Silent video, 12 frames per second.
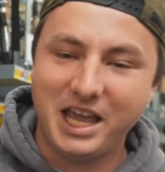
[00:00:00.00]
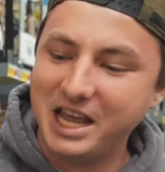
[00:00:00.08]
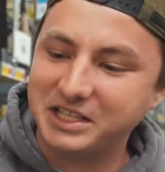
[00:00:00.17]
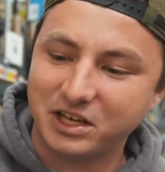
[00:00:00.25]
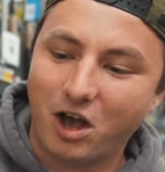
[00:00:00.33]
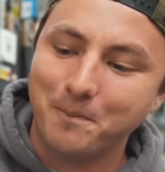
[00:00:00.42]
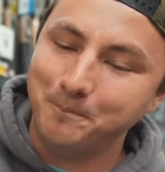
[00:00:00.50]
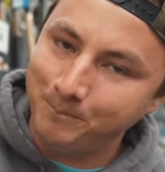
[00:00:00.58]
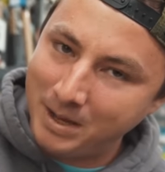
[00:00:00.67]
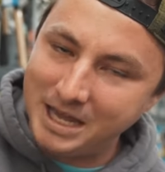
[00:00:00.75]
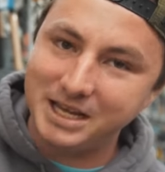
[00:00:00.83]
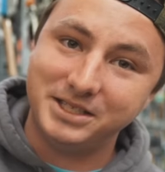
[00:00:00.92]
It's
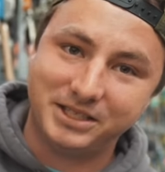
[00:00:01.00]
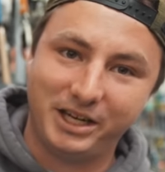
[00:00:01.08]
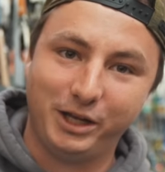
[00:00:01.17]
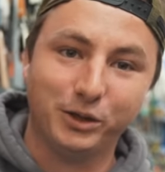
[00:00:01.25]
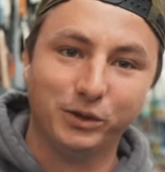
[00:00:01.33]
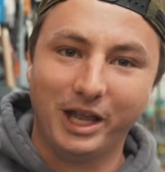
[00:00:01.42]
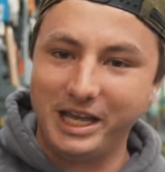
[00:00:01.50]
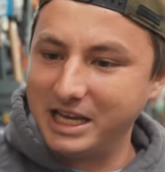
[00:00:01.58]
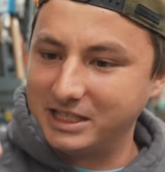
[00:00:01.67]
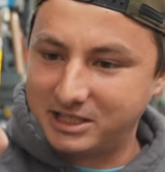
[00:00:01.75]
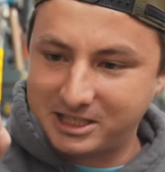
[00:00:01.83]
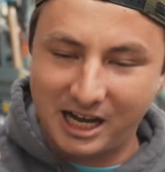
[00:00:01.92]
amazing. Like,
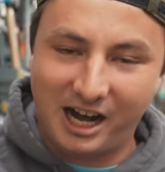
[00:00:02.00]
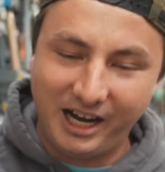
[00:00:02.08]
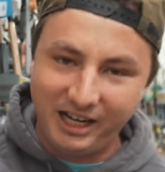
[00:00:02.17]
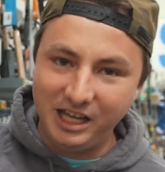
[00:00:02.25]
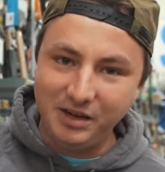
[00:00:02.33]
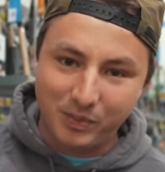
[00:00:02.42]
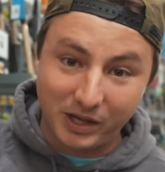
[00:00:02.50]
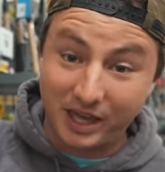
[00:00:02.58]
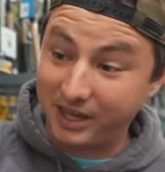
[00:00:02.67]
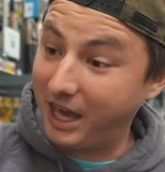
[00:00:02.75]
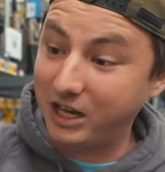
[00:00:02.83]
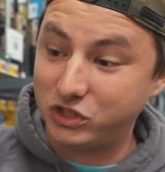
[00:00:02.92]
it's tiny but
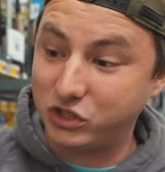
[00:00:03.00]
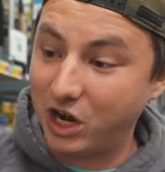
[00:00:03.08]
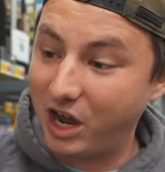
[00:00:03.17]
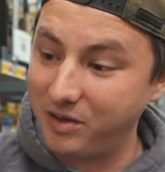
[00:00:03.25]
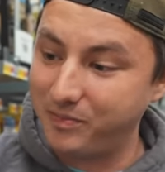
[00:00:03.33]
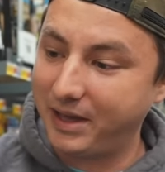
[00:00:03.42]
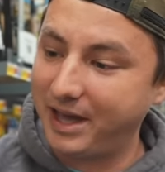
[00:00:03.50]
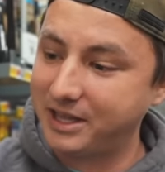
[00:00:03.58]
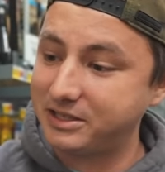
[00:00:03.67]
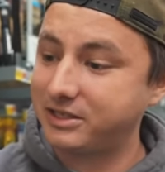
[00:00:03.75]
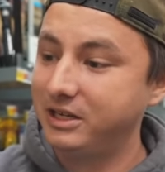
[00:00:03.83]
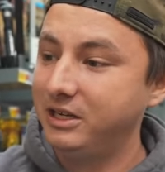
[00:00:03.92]
can catch giant
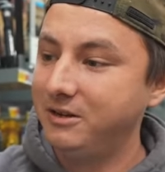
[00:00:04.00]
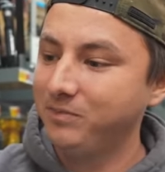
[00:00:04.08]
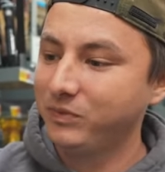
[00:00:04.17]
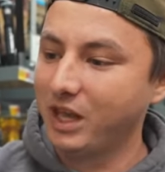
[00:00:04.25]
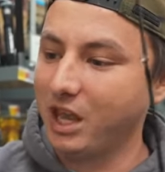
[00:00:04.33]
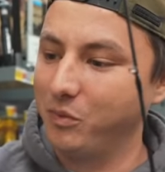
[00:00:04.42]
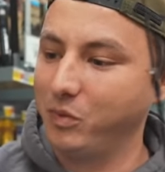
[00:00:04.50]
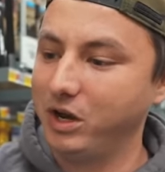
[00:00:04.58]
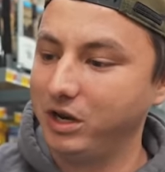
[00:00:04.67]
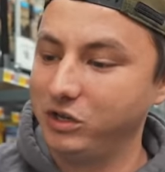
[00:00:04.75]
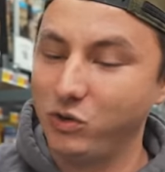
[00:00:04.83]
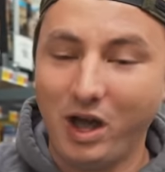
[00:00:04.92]
bass. And
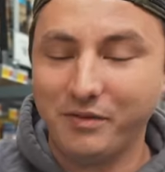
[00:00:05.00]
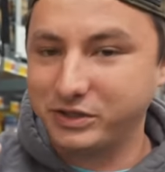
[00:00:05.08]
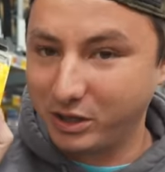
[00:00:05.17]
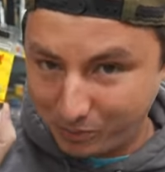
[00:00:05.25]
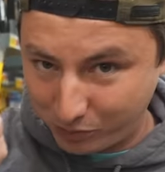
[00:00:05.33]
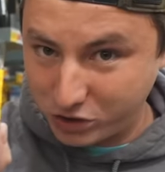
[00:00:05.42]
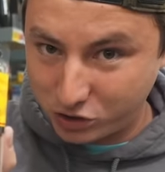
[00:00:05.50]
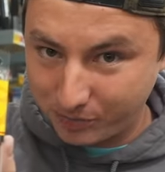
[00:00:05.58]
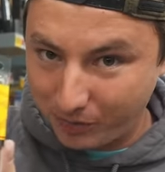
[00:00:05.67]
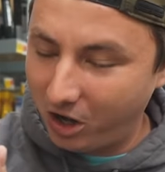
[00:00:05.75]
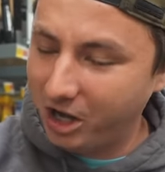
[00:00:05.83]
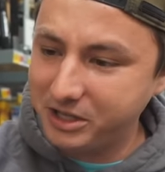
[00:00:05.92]
when you have a ton of pressured
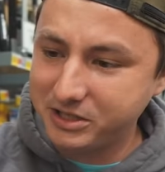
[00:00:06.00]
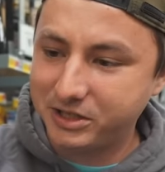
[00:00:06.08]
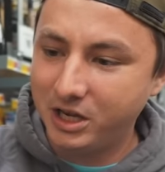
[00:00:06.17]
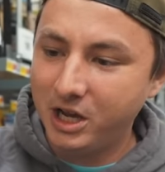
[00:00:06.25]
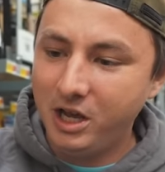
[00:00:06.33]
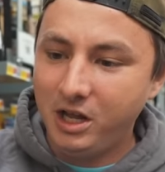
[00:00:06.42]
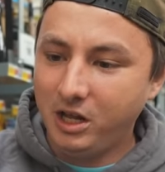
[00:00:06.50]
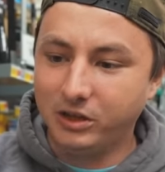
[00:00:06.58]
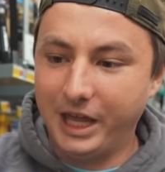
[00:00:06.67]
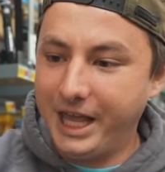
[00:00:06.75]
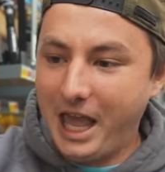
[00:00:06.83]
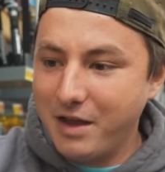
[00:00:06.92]
ponds,
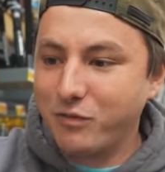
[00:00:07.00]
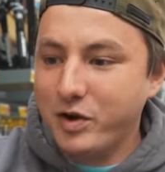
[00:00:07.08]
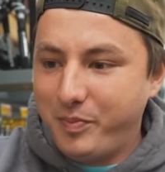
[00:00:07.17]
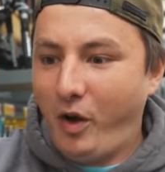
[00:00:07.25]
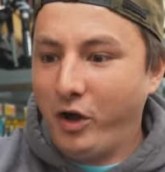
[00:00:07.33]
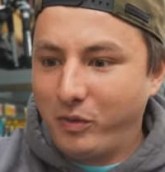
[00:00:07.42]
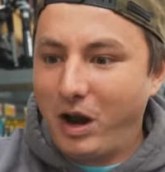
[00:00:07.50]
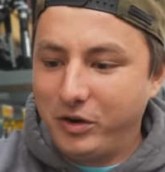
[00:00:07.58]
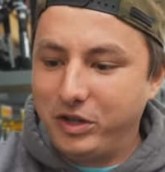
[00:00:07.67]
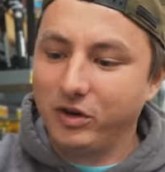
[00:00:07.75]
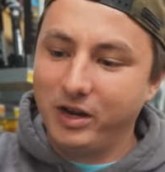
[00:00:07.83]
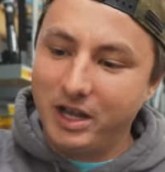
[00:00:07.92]
like every pond around
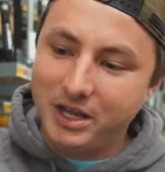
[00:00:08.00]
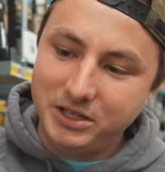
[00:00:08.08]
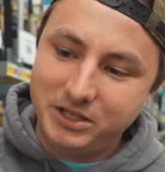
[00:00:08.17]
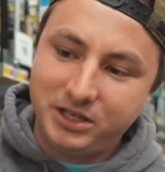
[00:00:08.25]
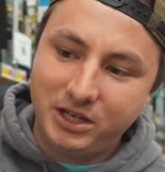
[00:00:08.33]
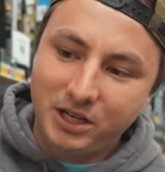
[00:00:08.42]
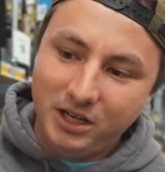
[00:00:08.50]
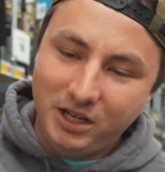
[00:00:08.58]
here is,